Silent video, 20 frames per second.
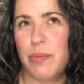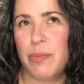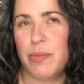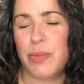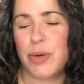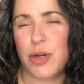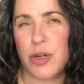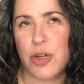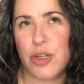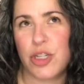
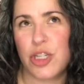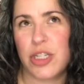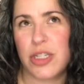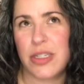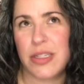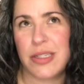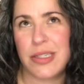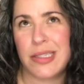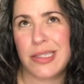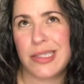
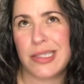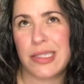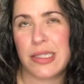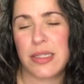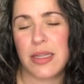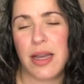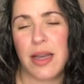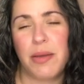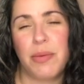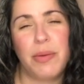purchased,
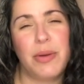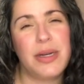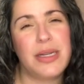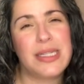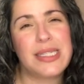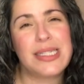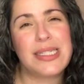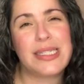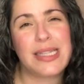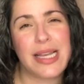I want to
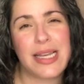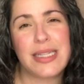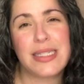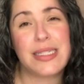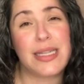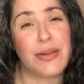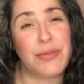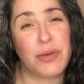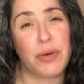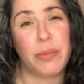say
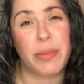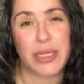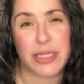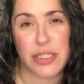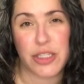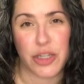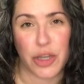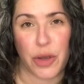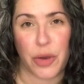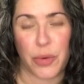several months
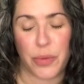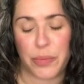ago.